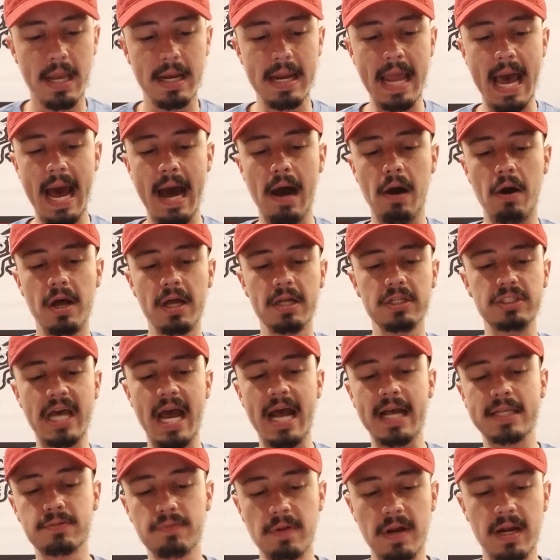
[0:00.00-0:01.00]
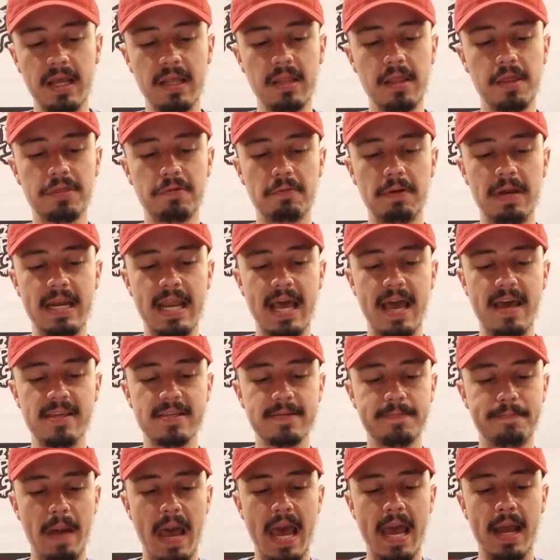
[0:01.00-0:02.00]
Now, Jack's running the three
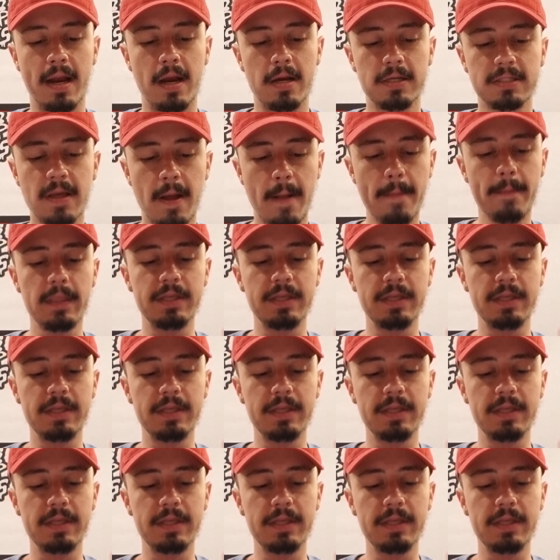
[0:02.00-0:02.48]
days of bangers.